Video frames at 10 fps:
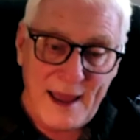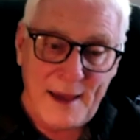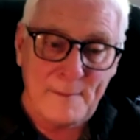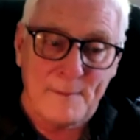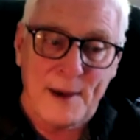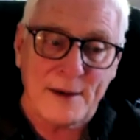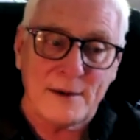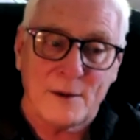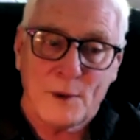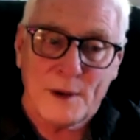
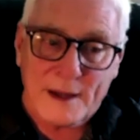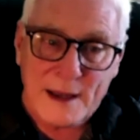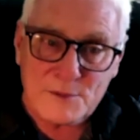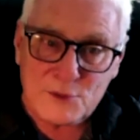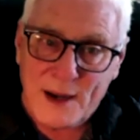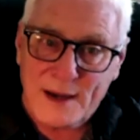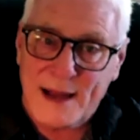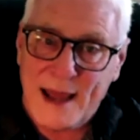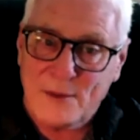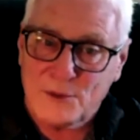But when it comes right
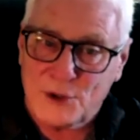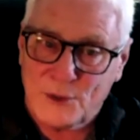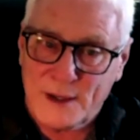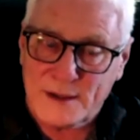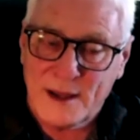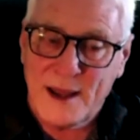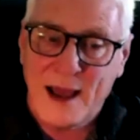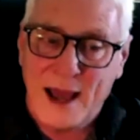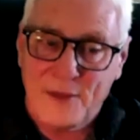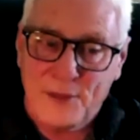down to it,
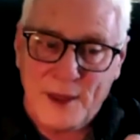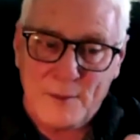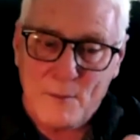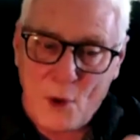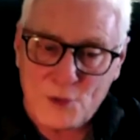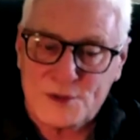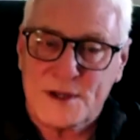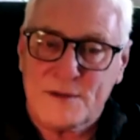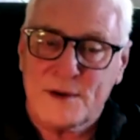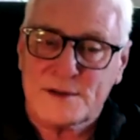I think most
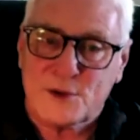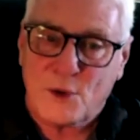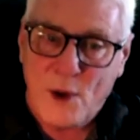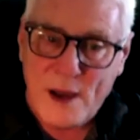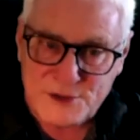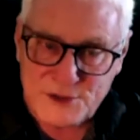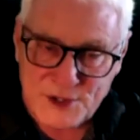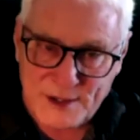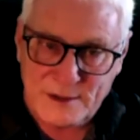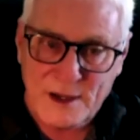of us
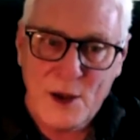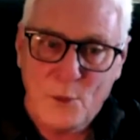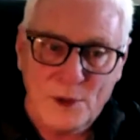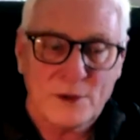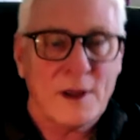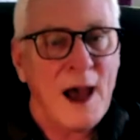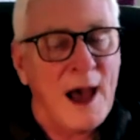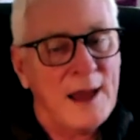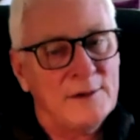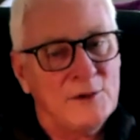question, will
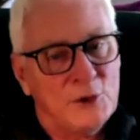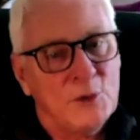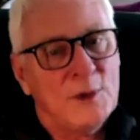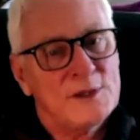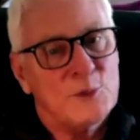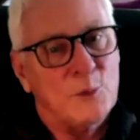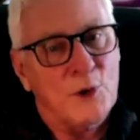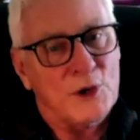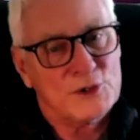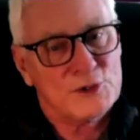God do his
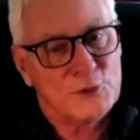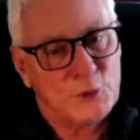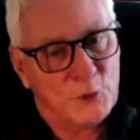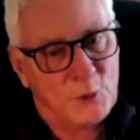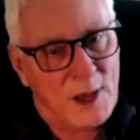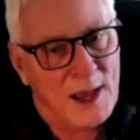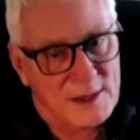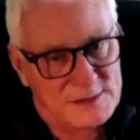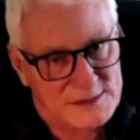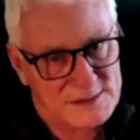works through
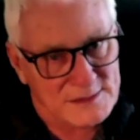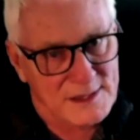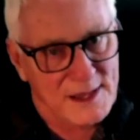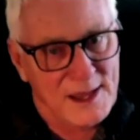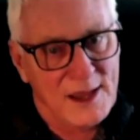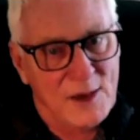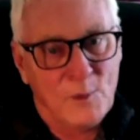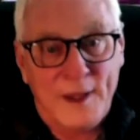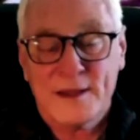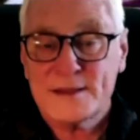us?
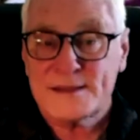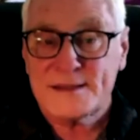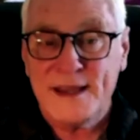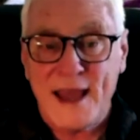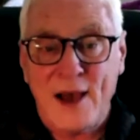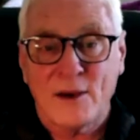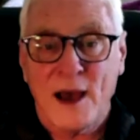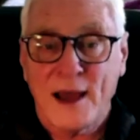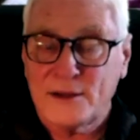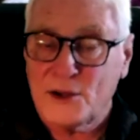We can see how
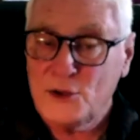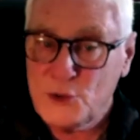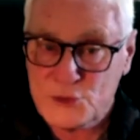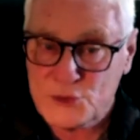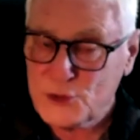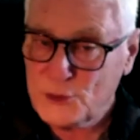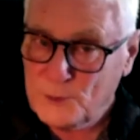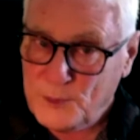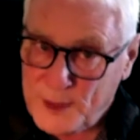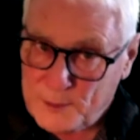God can use
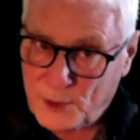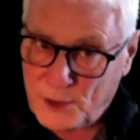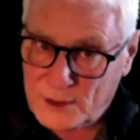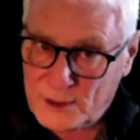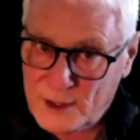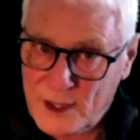certain people.